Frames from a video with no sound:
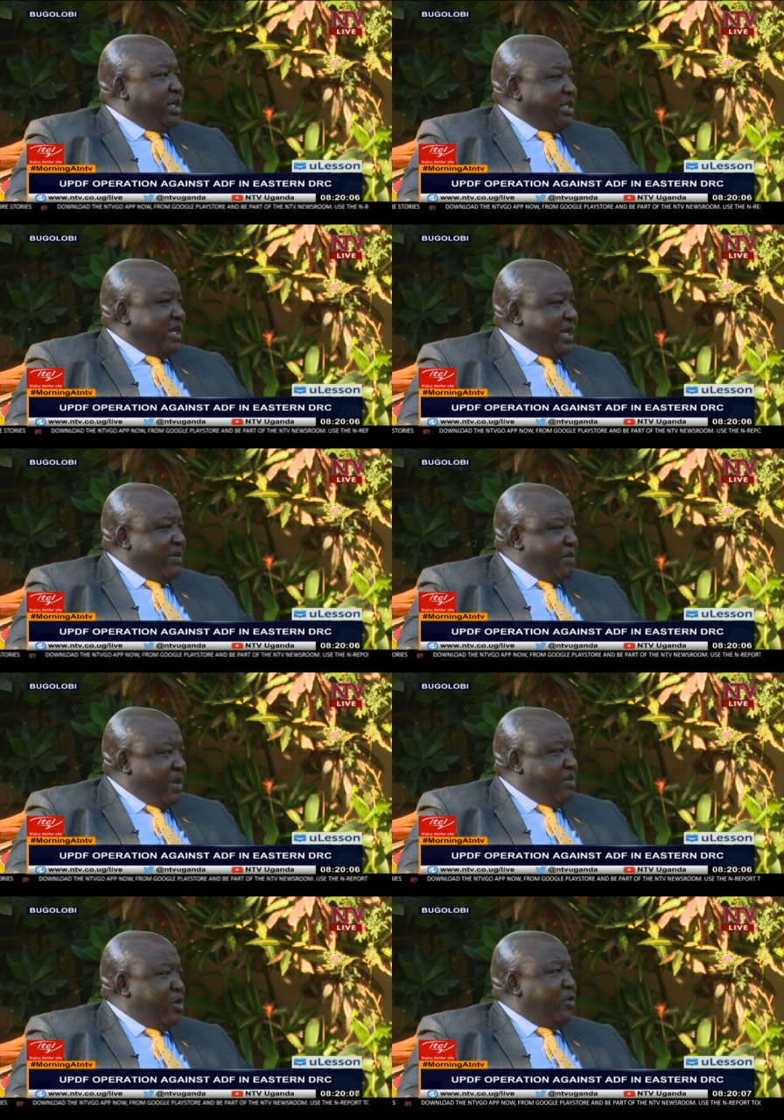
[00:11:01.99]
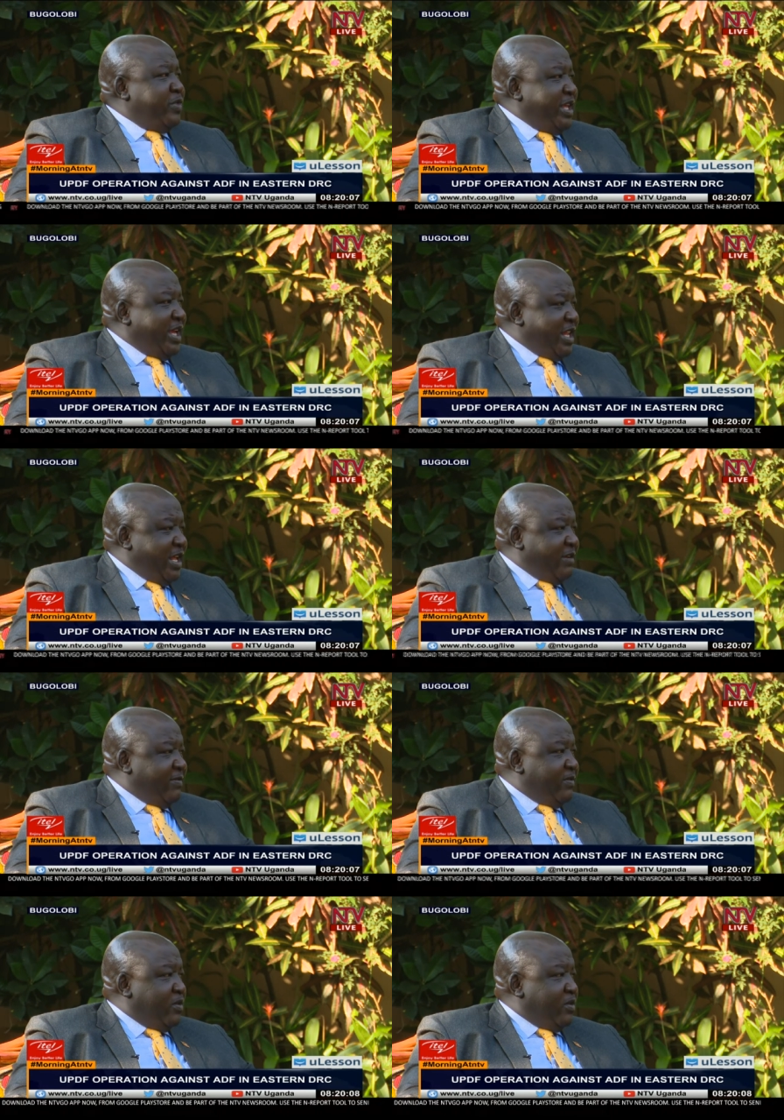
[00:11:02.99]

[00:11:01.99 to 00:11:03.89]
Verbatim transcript: is a, a member of the A D F,